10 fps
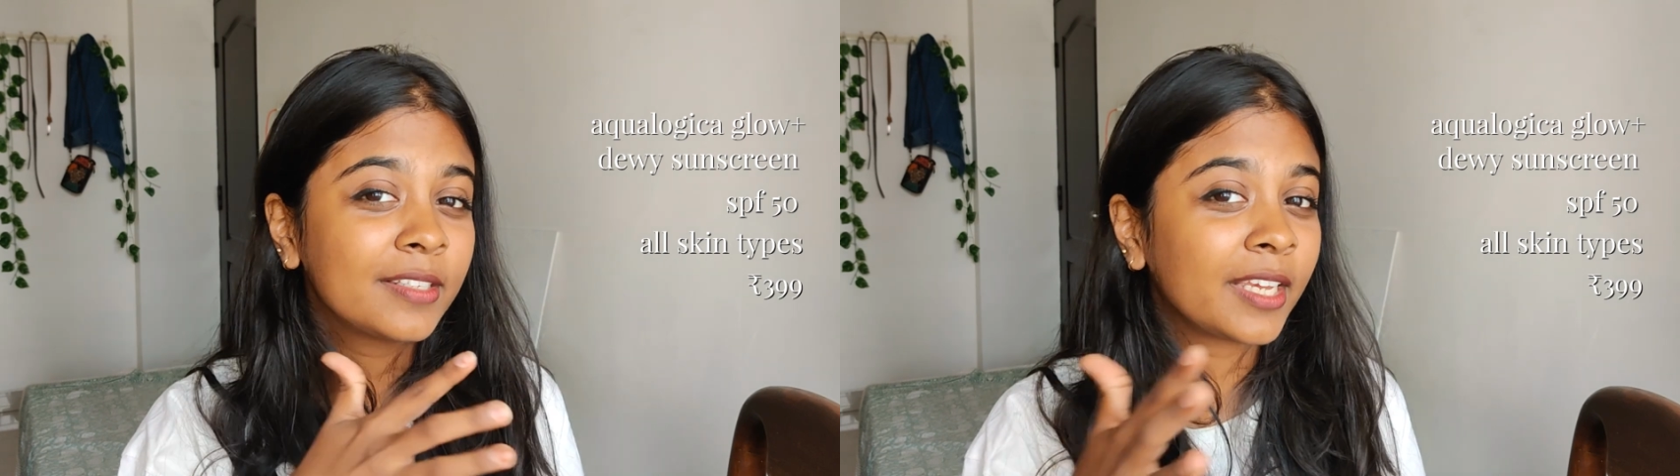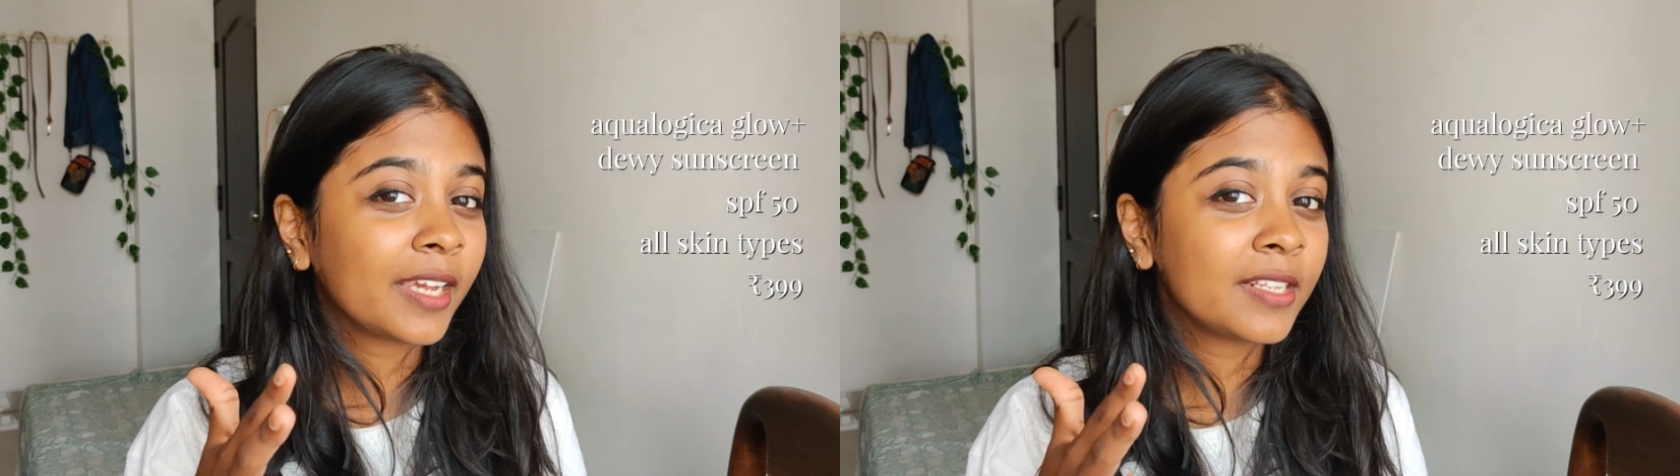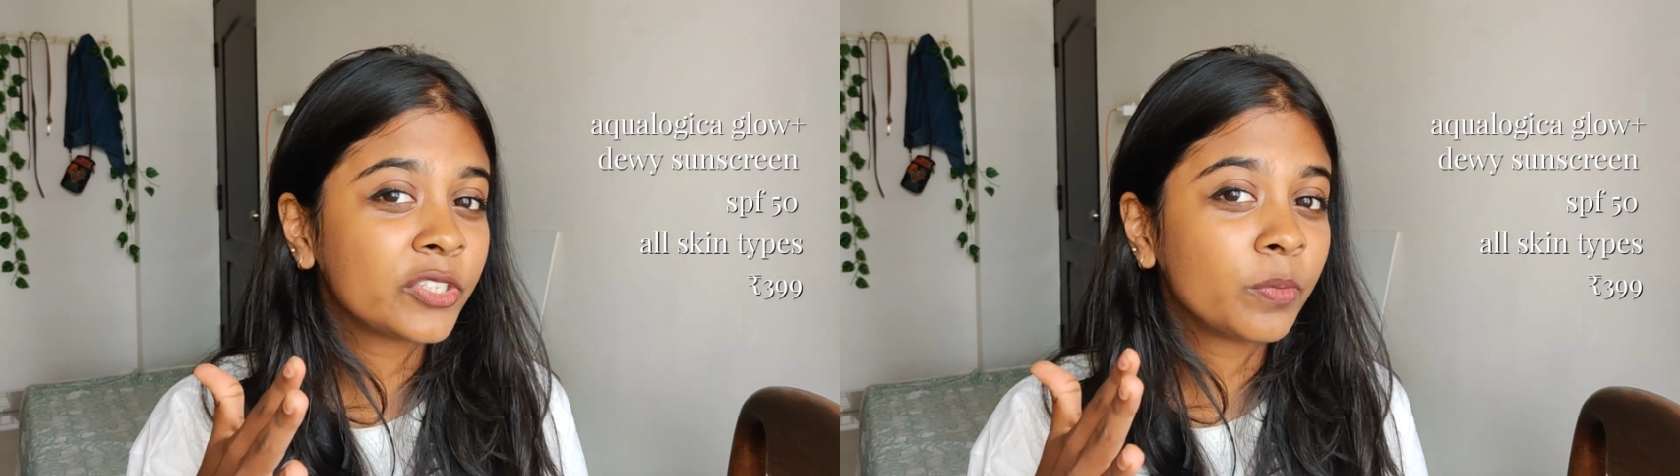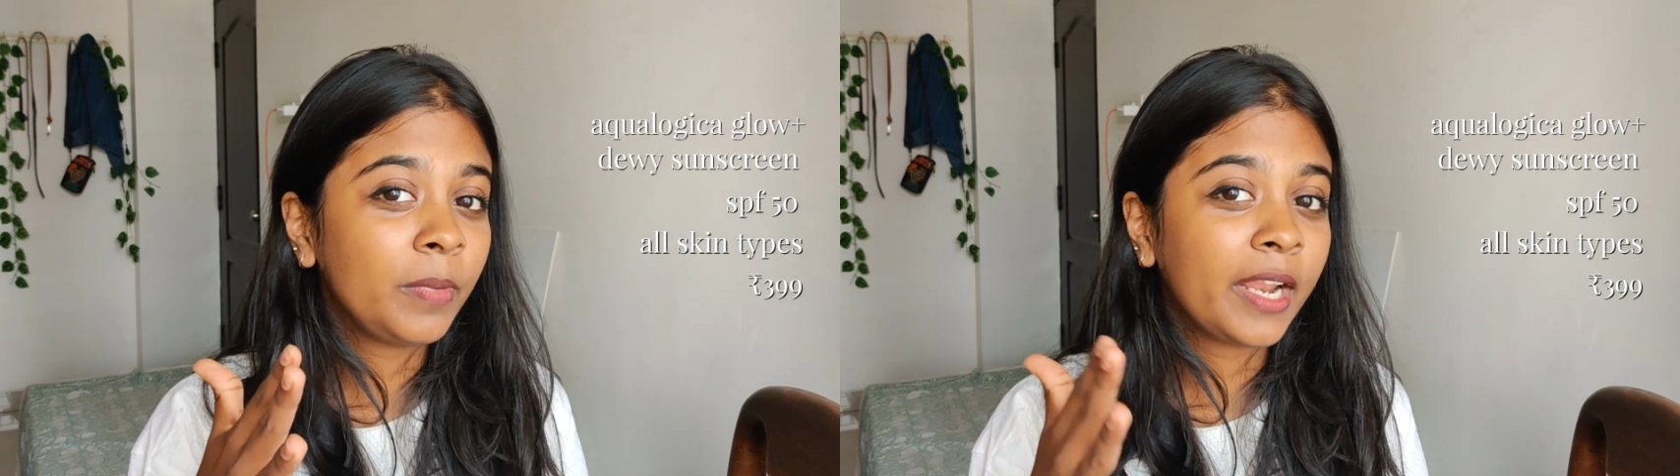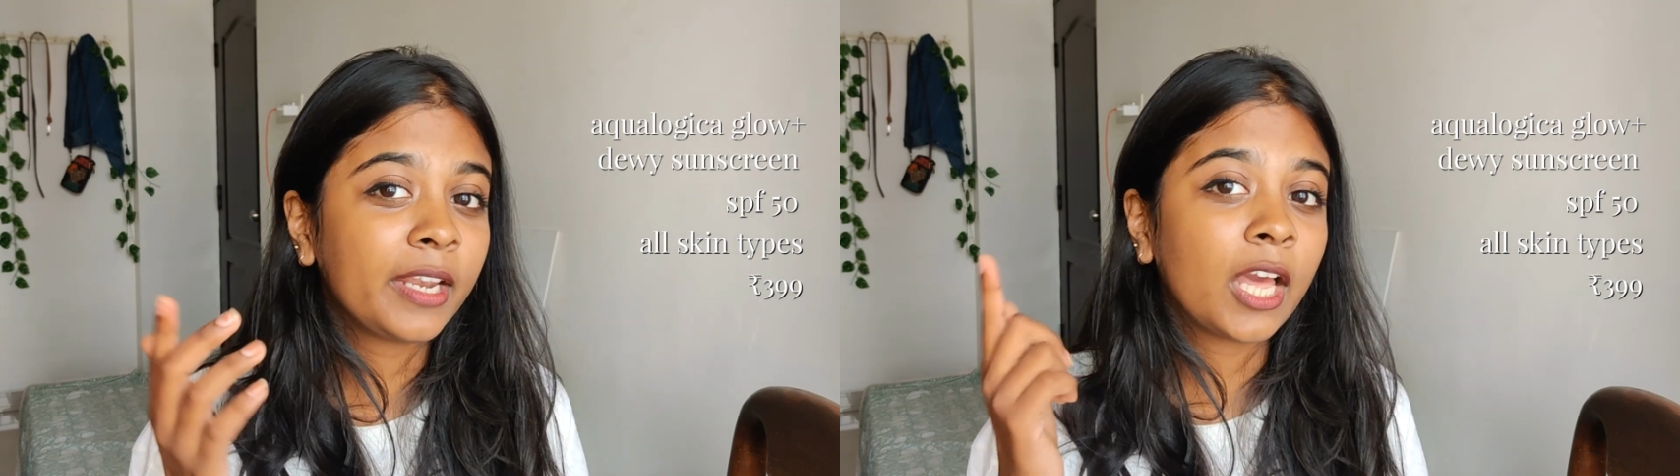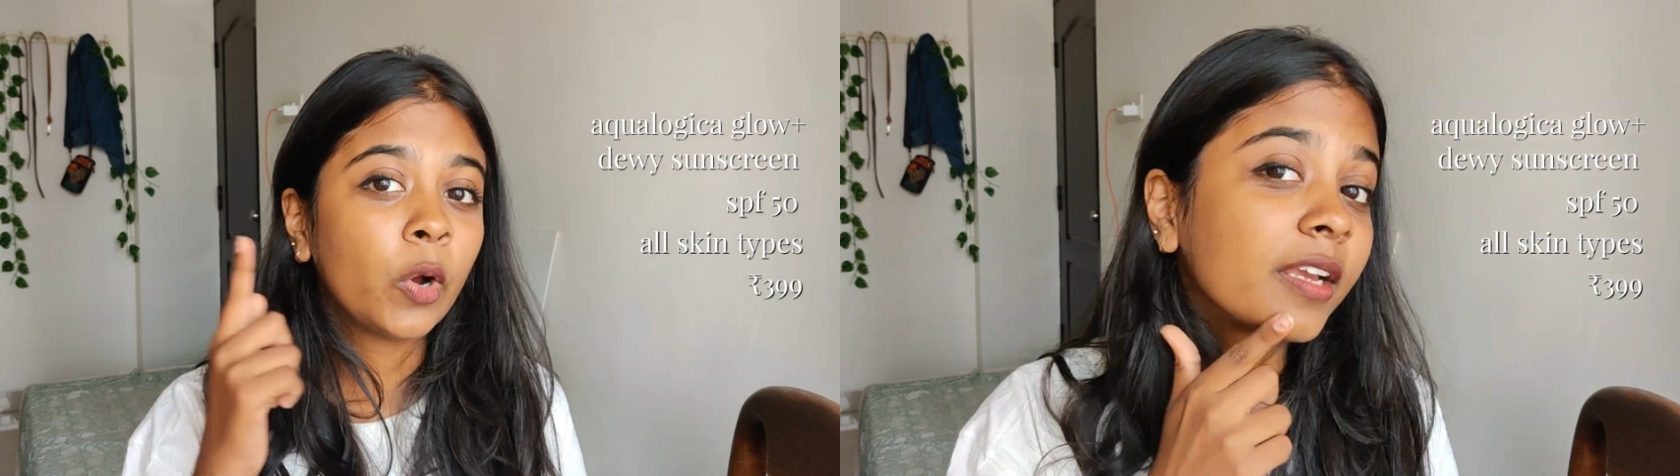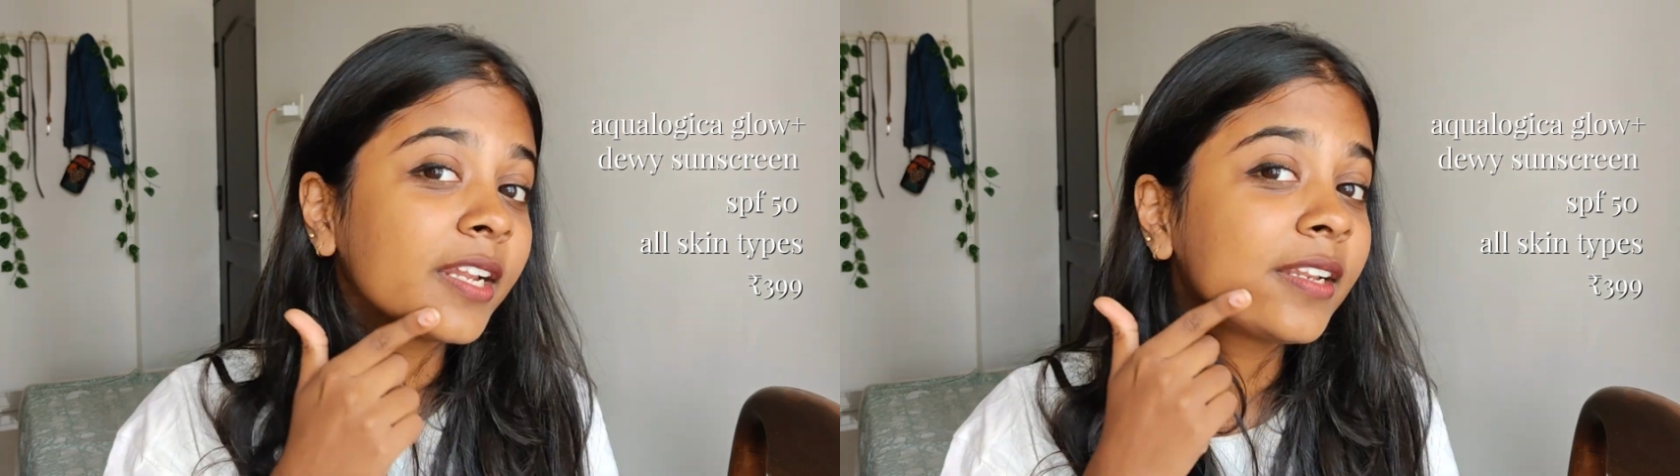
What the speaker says: seconds to blend out.